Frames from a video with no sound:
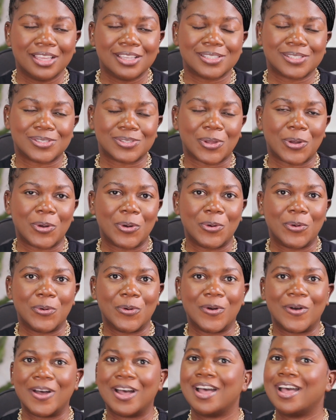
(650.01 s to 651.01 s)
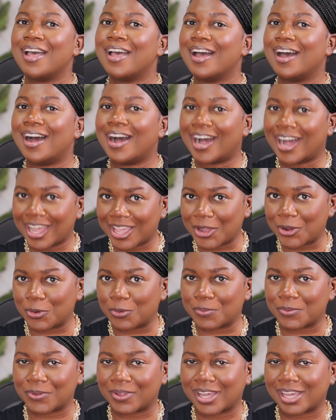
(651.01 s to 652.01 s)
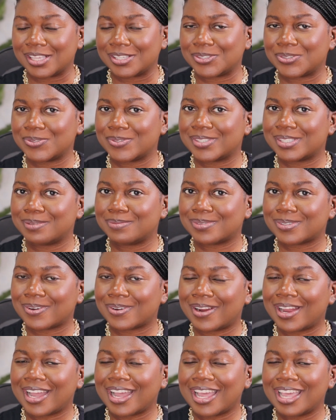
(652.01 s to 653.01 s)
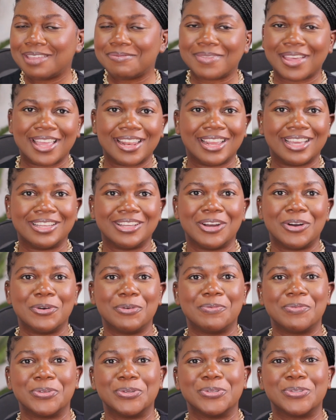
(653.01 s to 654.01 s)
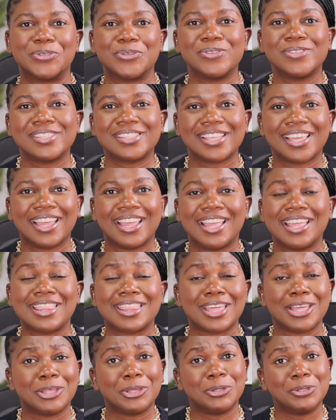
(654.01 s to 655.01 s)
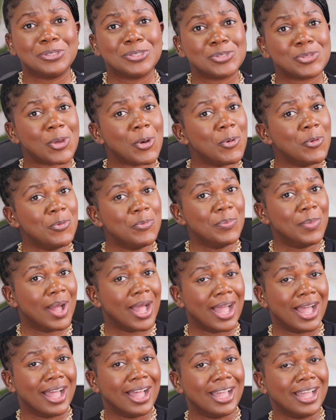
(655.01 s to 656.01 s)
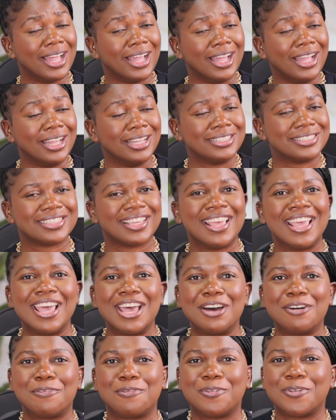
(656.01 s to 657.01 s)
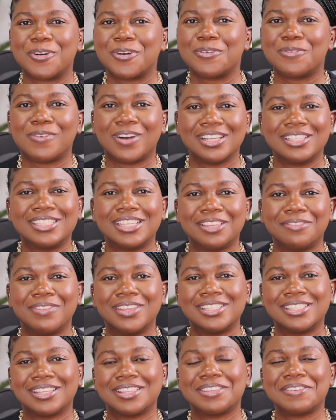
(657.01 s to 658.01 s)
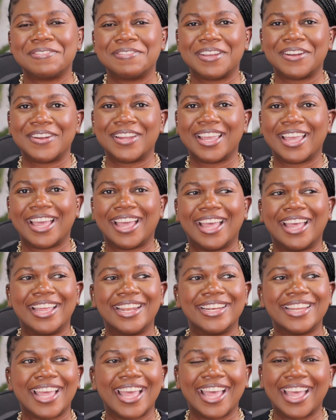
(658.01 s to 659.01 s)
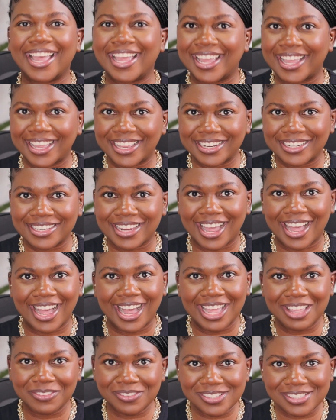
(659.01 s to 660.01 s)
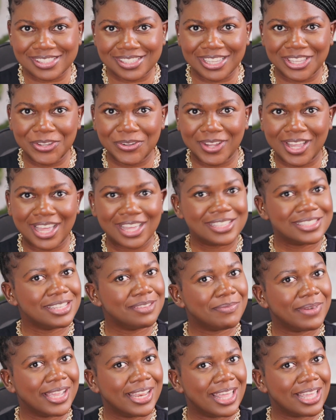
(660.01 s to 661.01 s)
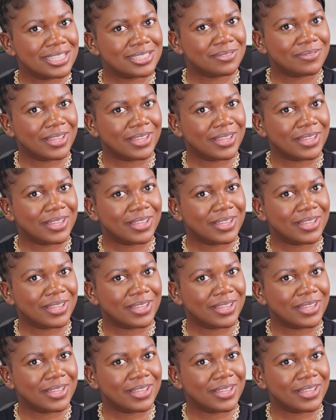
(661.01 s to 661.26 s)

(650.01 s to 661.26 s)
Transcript: So I hope you guys do subscribe and I hope you do stay. Thank you so much for watching me till the very end, and I will see you guys in my next